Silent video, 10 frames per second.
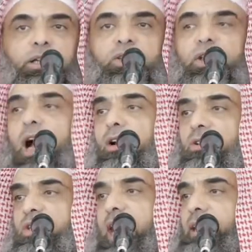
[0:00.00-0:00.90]

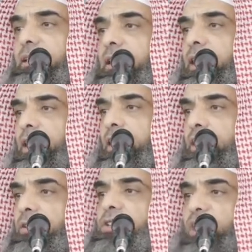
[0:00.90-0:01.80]
Scholars said
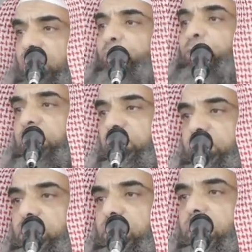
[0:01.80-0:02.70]
there's a
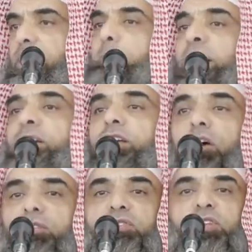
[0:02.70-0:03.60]
difference depending
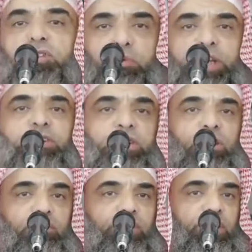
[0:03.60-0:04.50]
on the
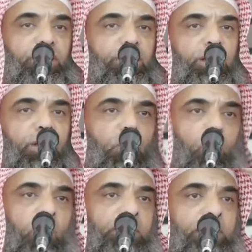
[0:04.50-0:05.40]
situation of the
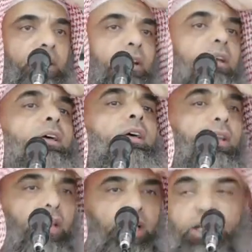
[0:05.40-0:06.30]
woman.
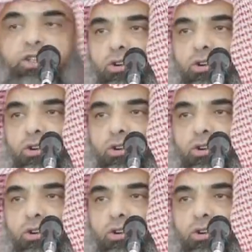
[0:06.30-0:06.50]
A